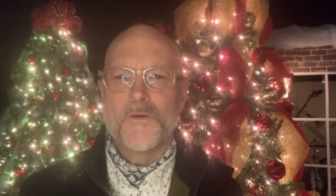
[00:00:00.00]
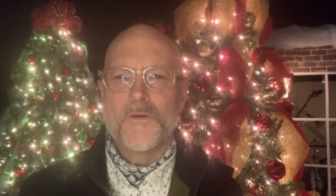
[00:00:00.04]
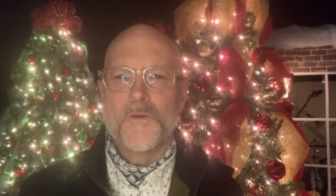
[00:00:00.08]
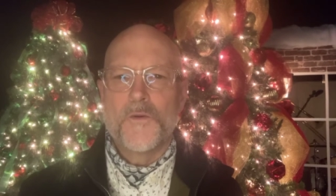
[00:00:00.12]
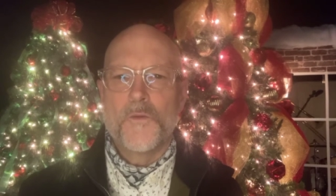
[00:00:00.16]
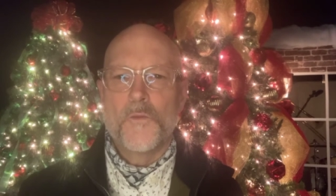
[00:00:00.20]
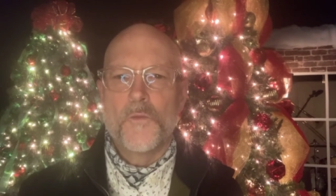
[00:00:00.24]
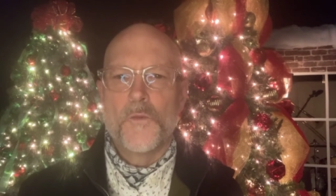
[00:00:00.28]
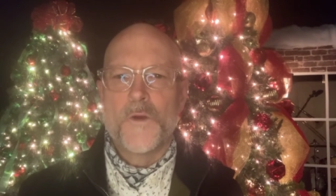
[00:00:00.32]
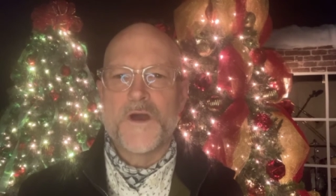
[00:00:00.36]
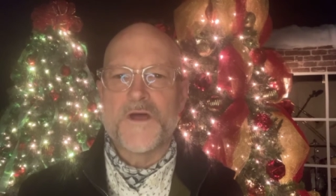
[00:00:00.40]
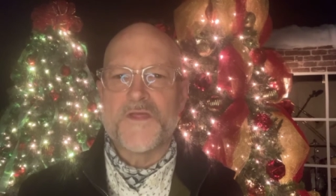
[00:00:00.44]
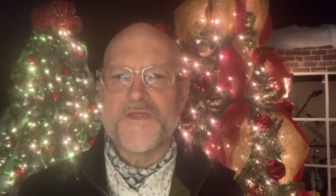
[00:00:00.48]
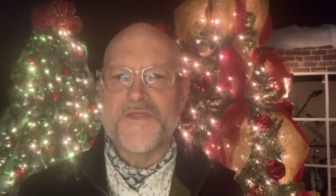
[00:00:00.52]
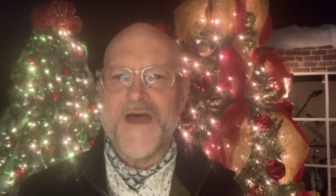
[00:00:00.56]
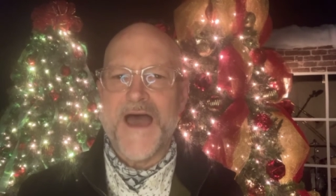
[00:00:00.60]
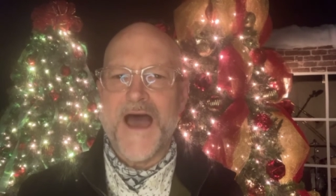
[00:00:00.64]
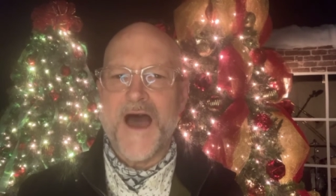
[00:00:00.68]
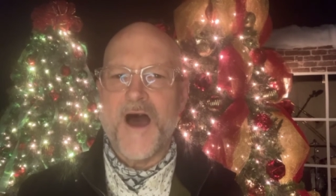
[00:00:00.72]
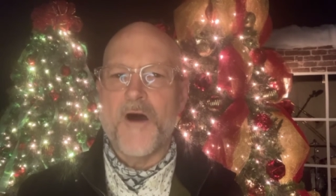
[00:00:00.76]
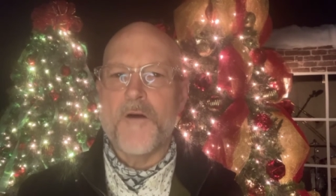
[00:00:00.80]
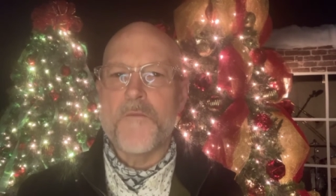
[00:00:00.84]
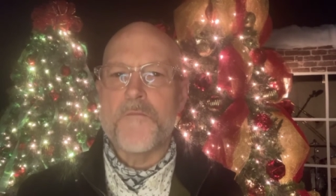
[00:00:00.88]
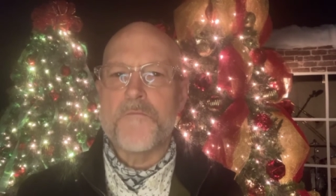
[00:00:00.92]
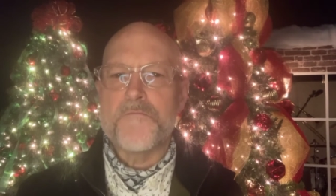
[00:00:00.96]

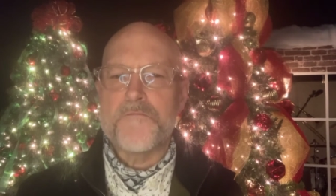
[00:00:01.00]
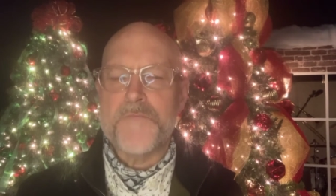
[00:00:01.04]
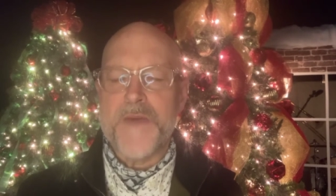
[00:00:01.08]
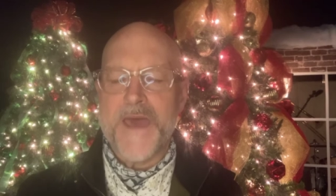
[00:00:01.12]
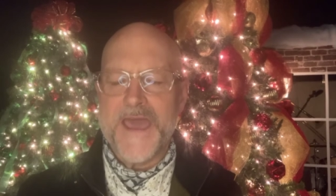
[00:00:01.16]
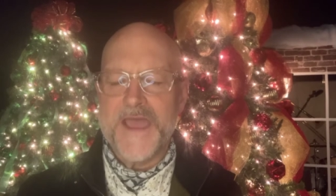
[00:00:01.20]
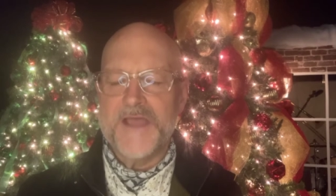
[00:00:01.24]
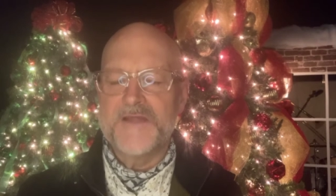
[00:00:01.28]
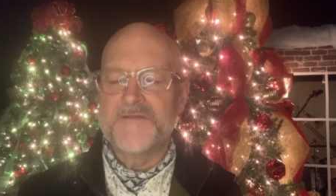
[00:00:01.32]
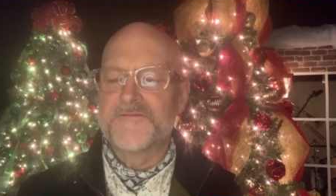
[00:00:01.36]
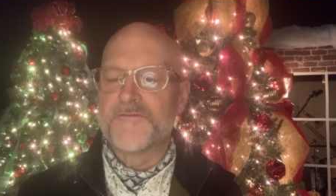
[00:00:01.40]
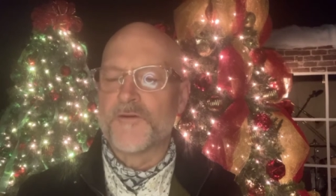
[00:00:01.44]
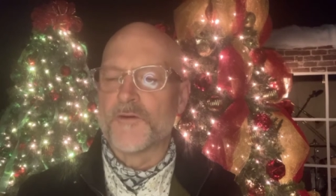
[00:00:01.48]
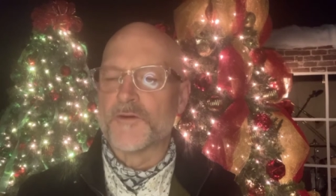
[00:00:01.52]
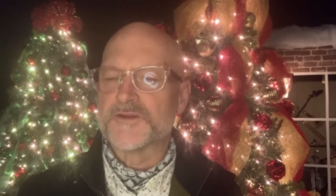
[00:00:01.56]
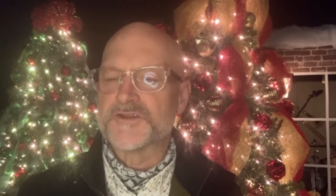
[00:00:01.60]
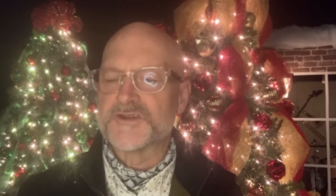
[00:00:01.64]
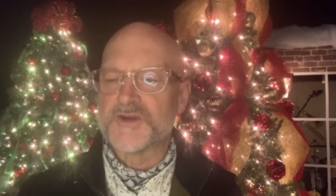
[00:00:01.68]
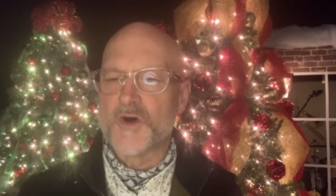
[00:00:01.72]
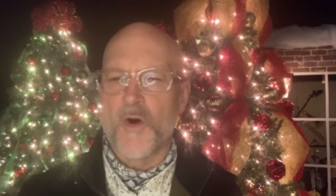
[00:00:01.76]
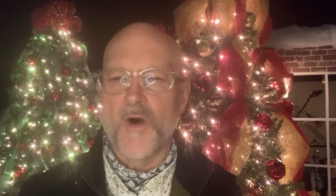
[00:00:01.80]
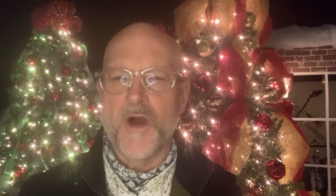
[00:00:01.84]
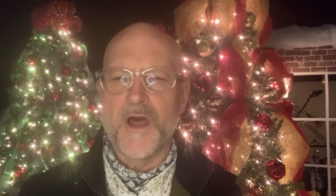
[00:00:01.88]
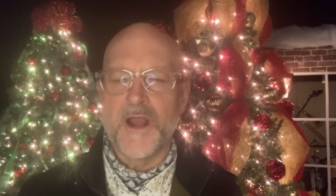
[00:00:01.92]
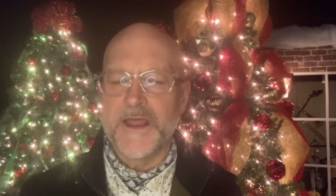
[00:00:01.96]
without painful
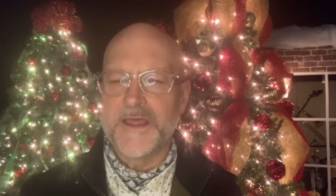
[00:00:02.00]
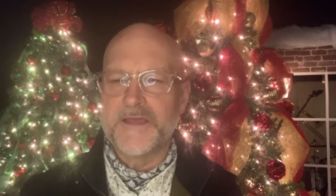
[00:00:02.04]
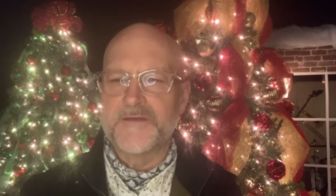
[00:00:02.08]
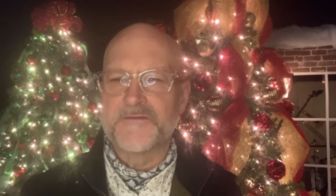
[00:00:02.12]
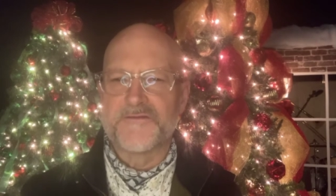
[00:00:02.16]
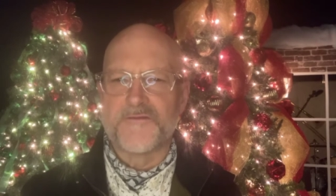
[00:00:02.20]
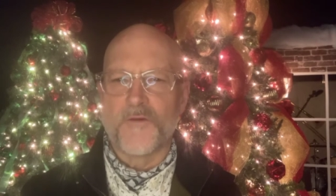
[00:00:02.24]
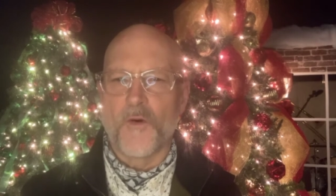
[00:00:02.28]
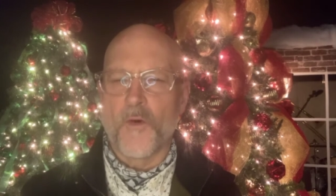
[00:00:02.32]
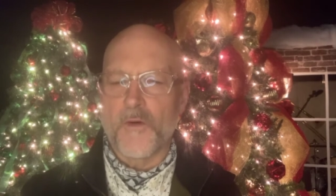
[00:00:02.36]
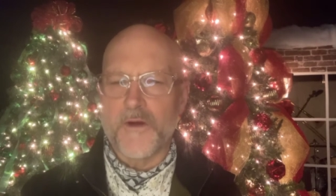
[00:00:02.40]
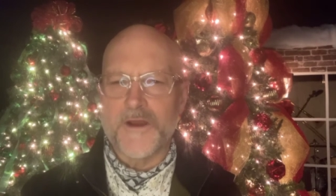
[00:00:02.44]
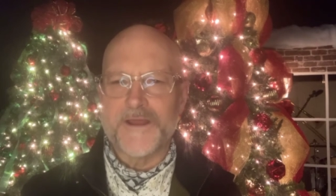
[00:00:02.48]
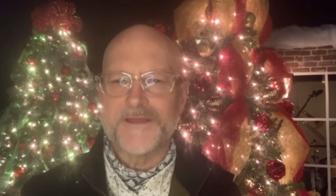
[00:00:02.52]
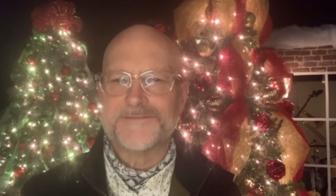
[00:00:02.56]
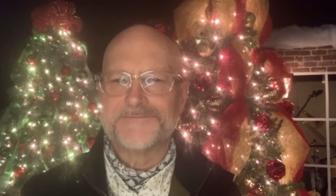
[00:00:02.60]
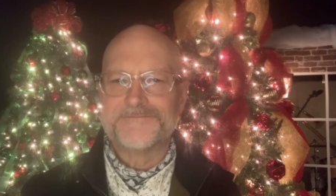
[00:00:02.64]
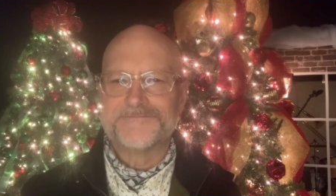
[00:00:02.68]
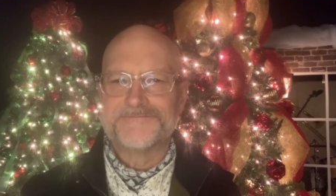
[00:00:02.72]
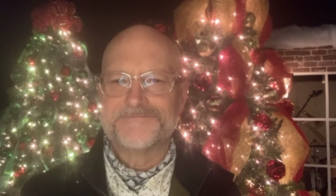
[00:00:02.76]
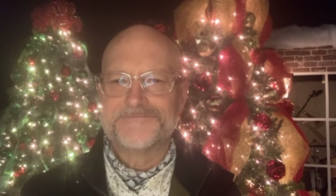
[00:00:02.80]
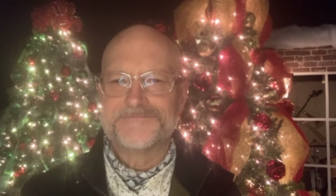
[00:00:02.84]
toiling for it.